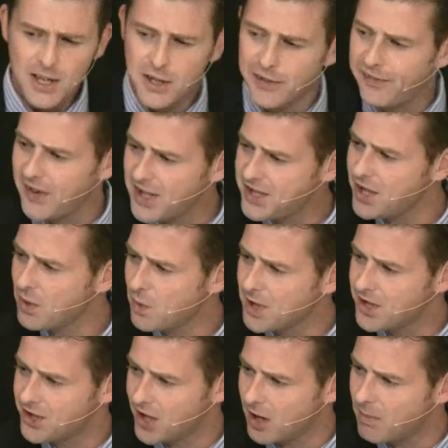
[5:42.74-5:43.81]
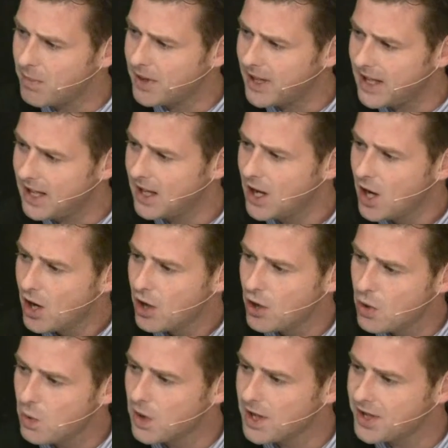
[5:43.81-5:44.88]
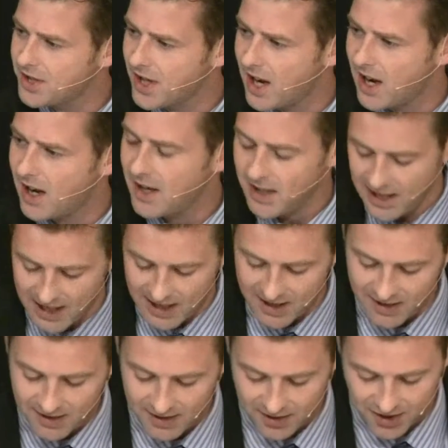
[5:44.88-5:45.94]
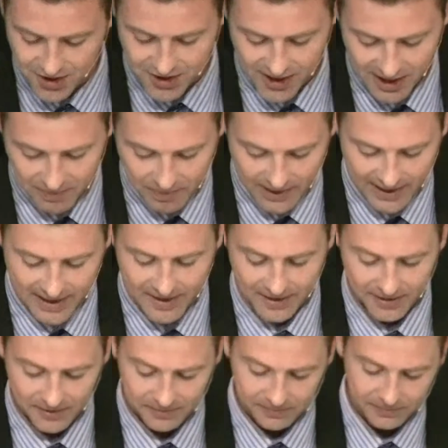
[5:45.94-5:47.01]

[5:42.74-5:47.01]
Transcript: to visit with somebody who was uh, in the sick bed.